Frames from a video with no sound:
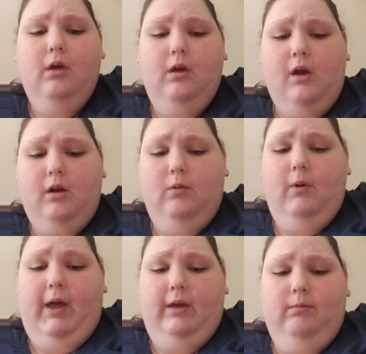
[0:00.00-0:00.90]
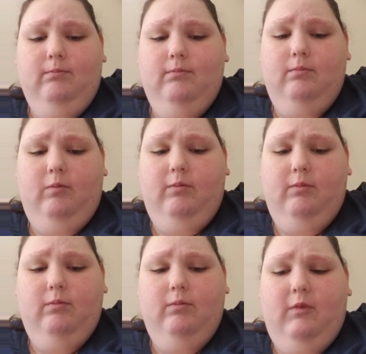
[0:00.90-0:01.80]
In a way,
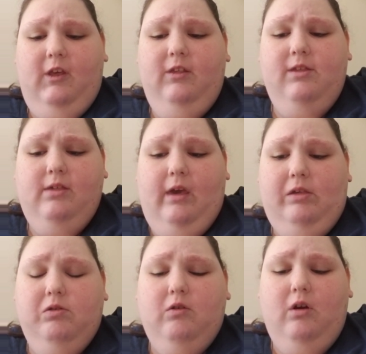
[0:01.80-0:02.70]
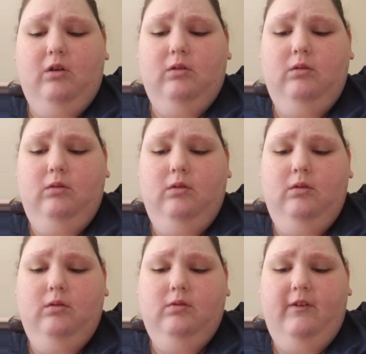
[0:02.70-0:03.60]
these tests are
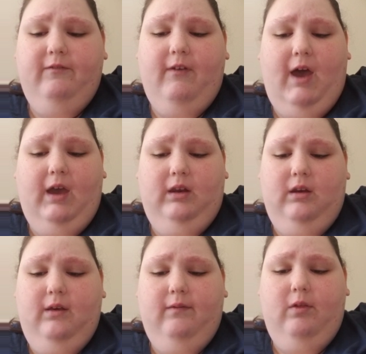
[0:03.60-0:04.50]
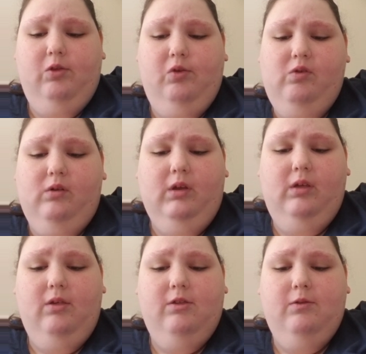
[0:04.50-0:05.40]
define if a student
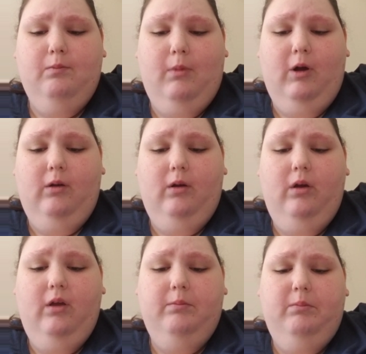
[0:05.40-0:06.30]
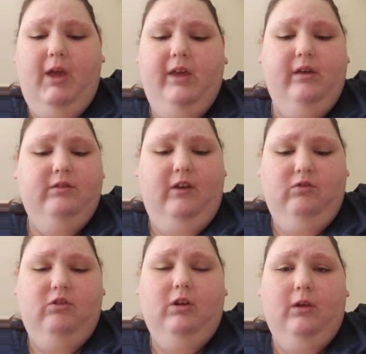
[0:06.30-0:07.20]
is smart and paying
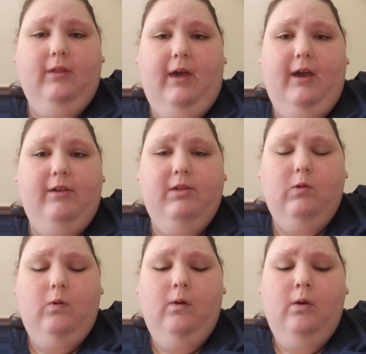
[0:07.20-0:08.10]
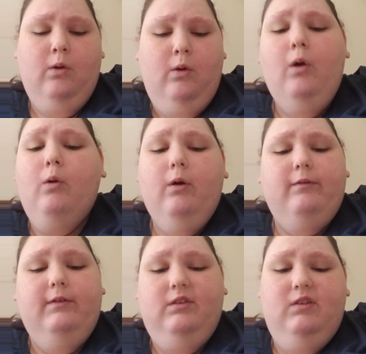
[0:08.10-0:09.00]
attention in class, or
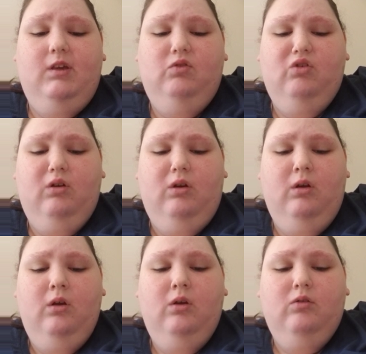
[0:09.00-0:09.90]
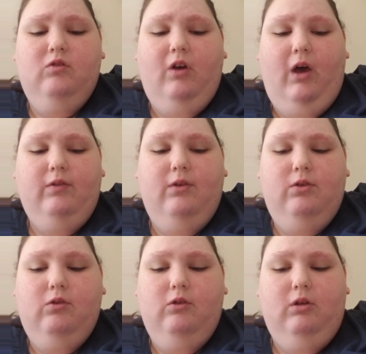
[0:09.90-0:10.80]
if a teacher taught the
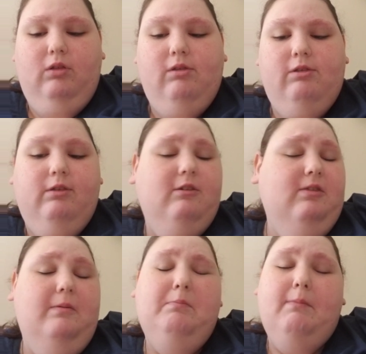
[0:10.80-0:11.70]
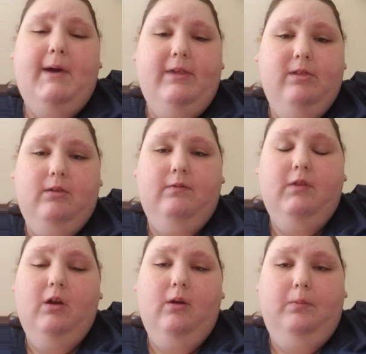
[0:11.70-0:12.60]
students to the best of
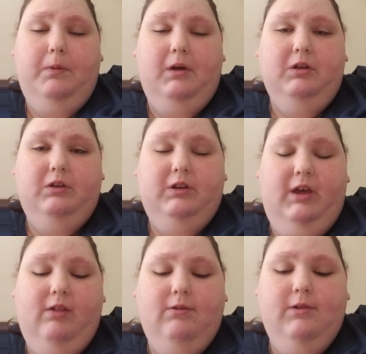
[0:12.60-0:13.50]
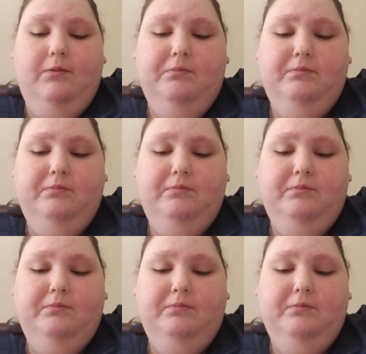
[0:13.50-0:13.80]
their abilities.